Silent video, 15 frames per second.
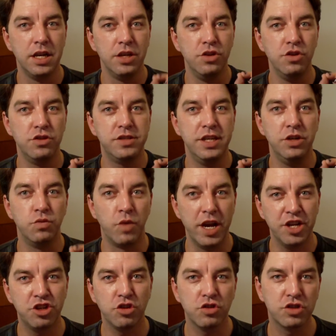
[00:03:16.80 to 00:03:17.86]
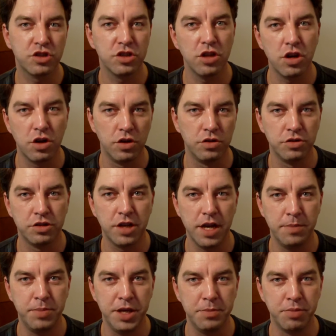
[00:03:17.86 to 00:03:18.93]
using racial slurs
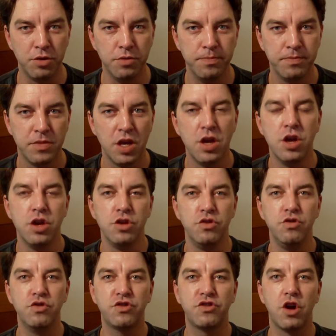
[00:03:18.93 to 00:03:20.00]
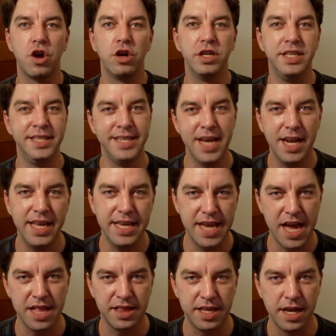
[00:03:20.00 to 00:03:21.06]
at people, you start yelling
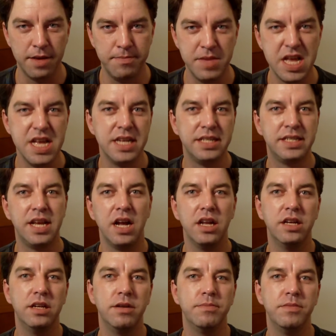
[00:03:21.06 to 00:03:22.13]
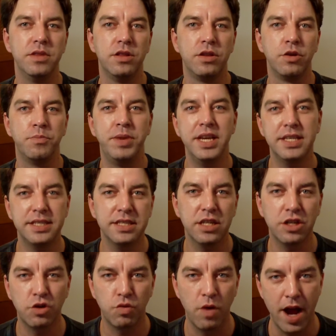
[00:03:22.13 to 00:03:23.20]
at them, telling them they're pieces
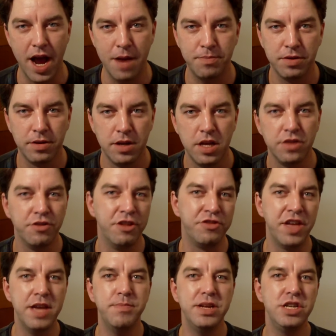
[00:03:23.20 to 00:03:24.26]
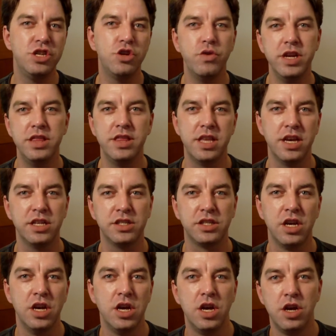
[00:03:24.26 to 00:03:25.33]
of crap, that they've been doing this
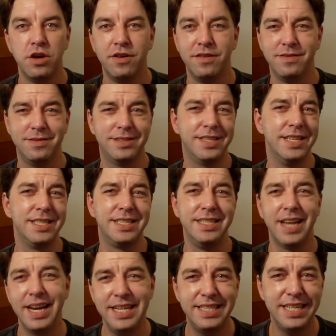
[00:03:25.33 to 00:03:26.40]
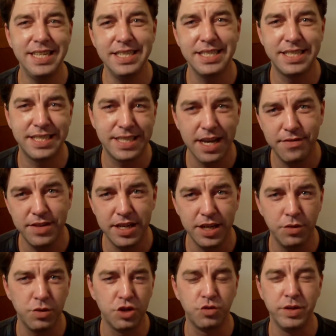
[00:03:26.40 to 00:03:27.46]
since 1970,
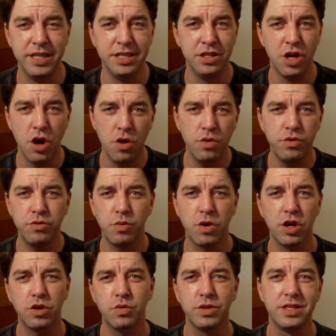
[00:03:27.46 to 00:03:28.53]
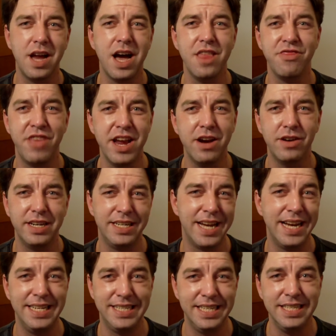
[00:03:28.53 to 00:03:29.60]
which we know the work was not there in
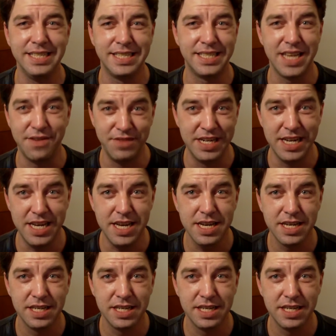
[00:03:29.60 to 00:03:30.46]
1970,